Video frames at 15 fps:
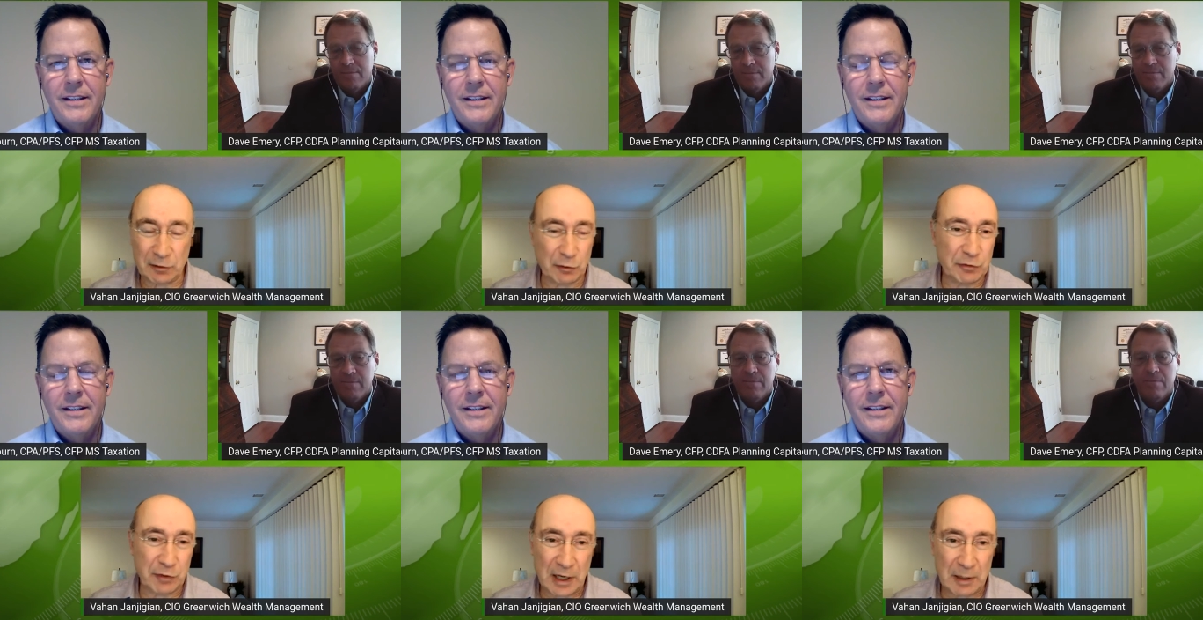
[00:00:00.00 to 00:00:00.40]

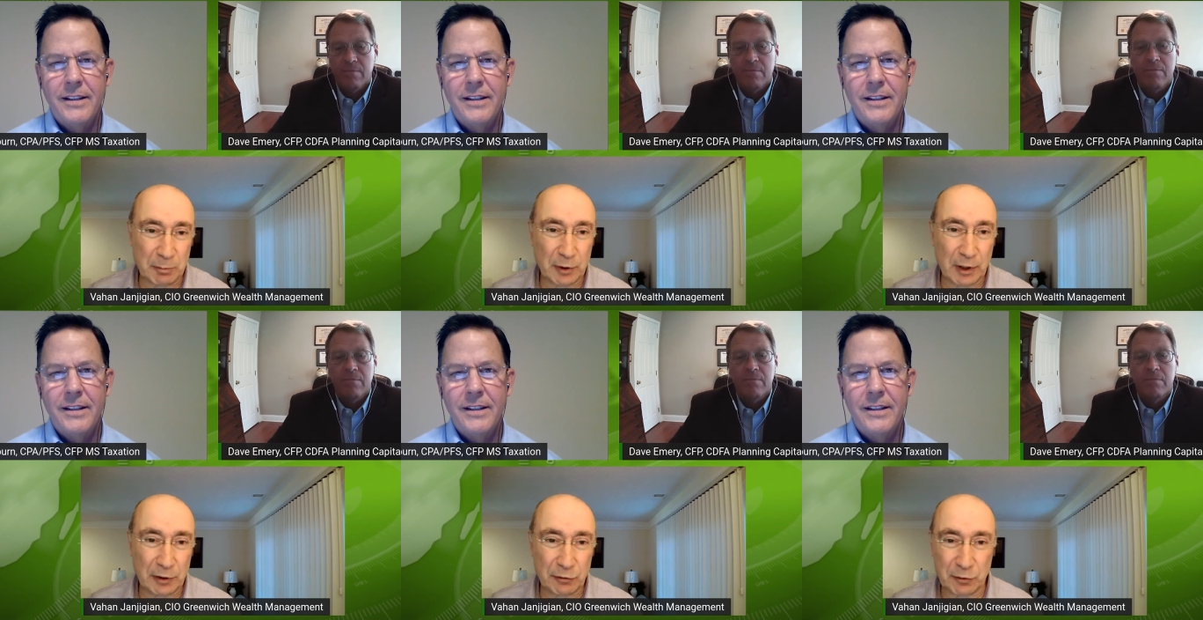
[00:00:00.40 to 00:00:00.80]
Speaker 1: the same
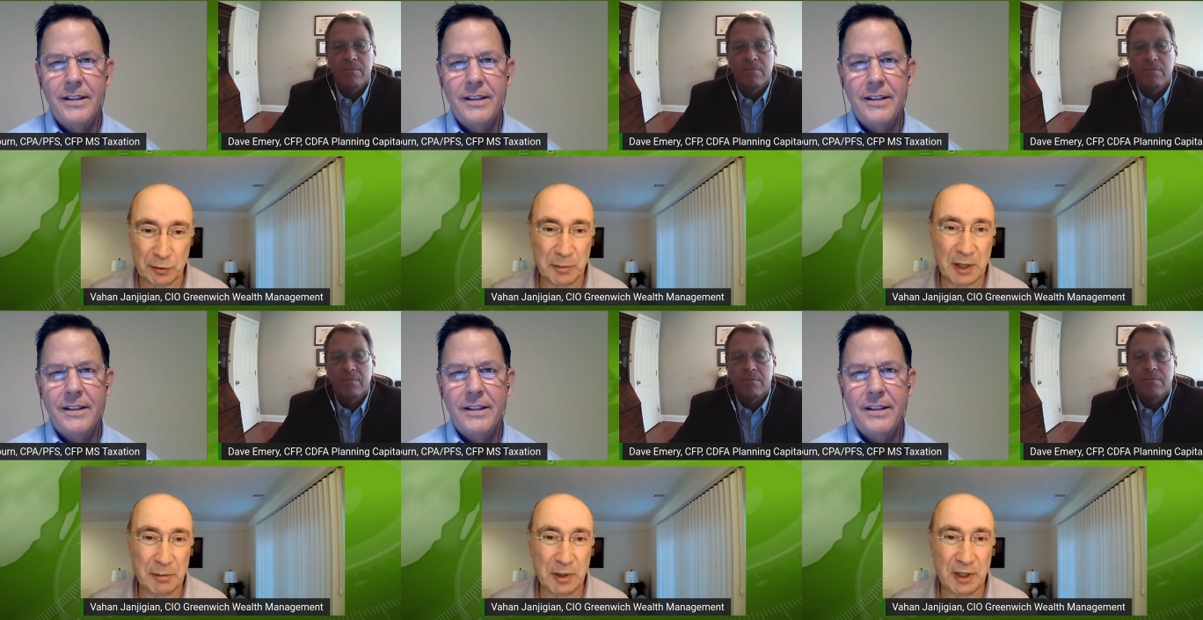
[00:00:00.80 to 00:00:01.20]
price or
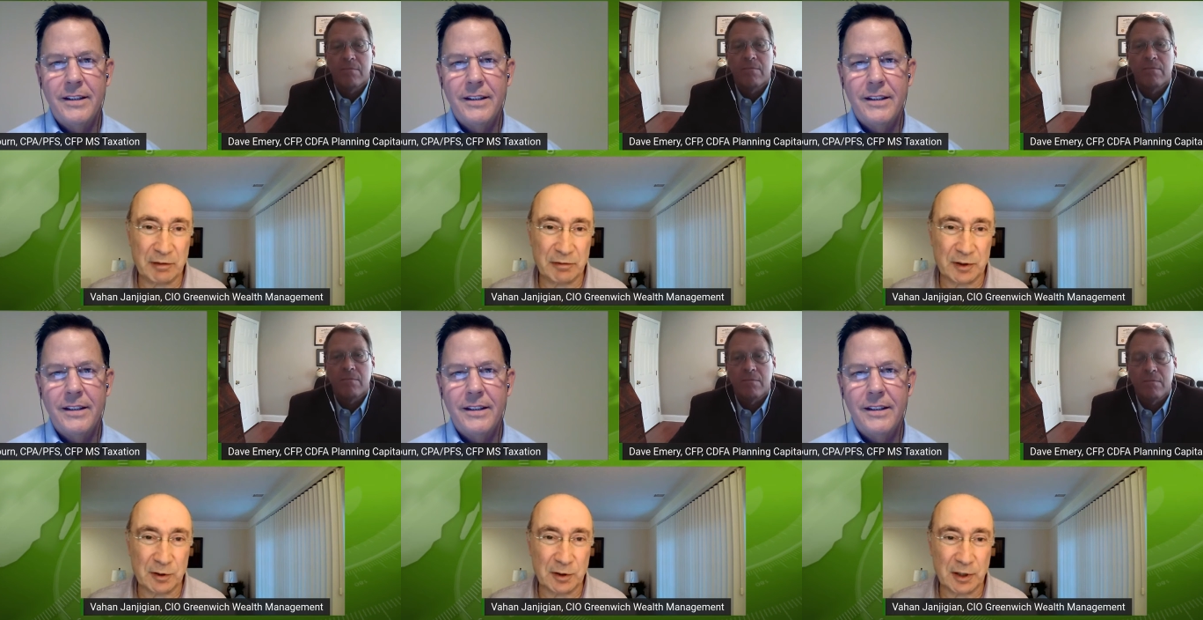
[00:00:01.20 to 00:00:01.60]
maybe
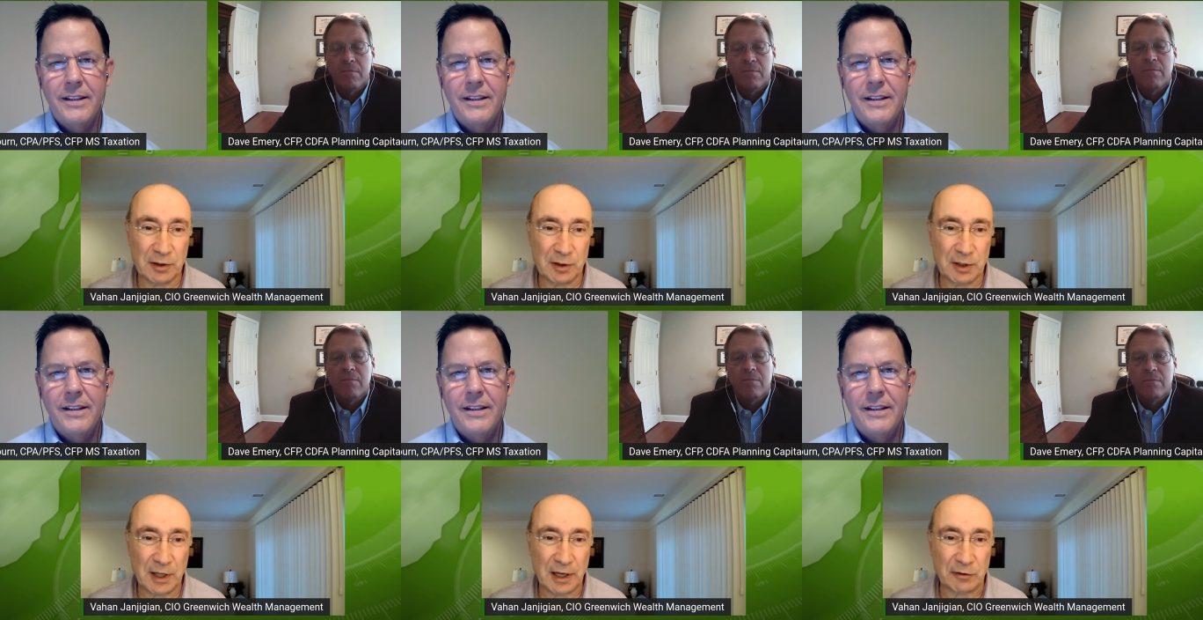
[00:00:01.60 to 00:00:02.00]
even a
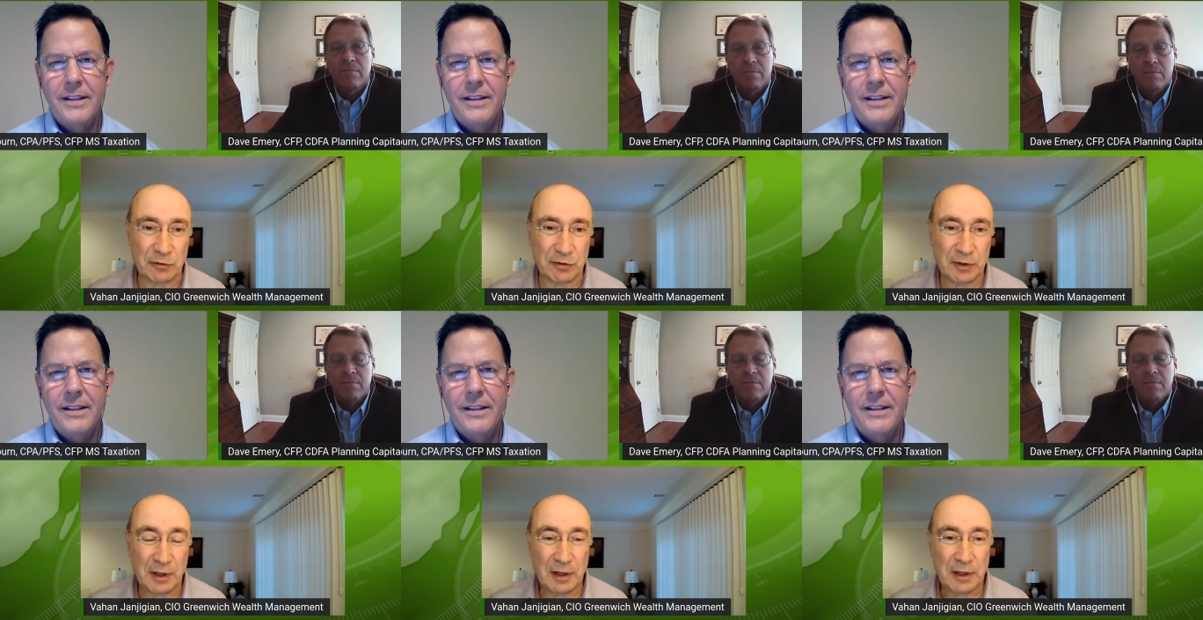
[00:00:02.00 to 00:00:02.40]
little less.
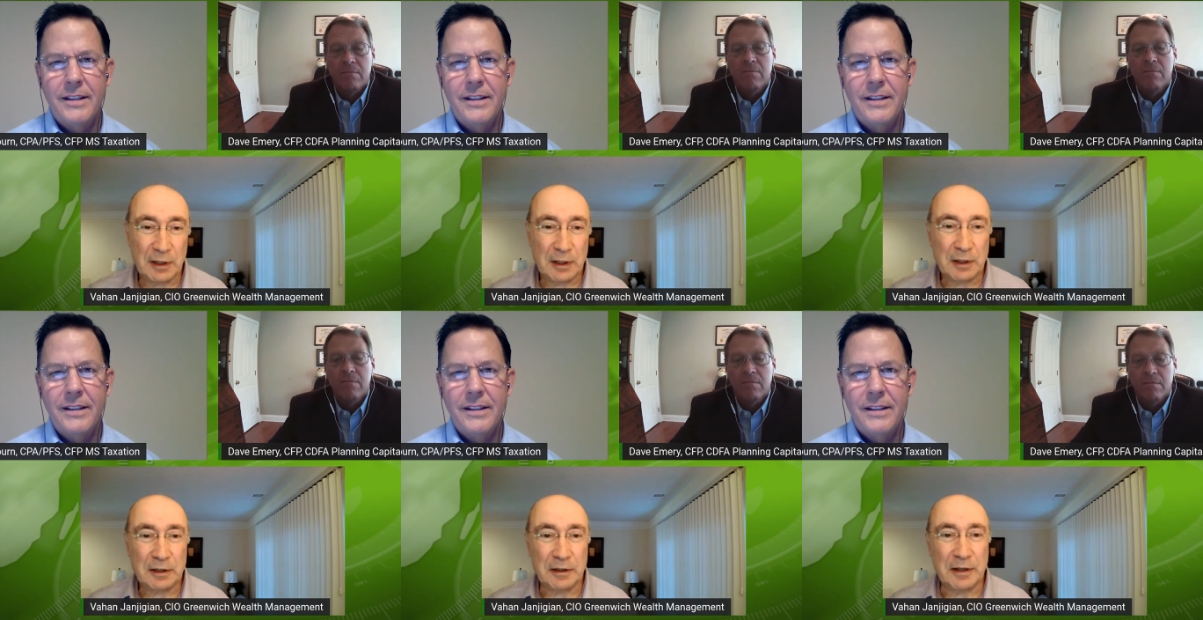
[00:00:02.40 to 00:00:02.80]
Mm-hmm.